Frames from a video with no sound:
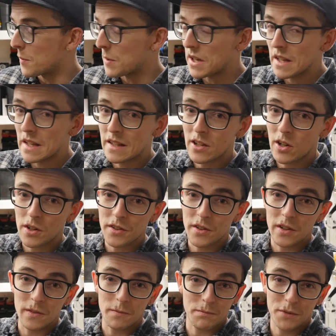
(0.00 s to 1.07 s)
We talked
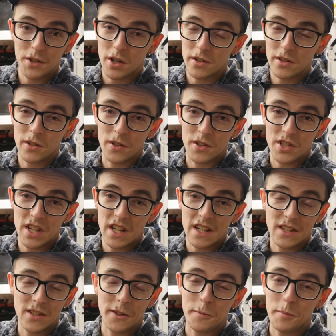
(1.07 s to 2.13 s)
a lot of shit,
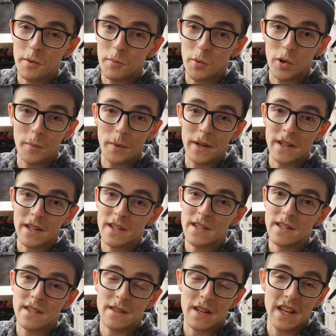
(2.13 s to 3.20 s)
talked about
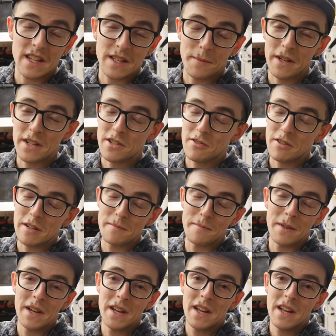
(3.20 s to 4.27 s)
motorbikes, ate some ice cream,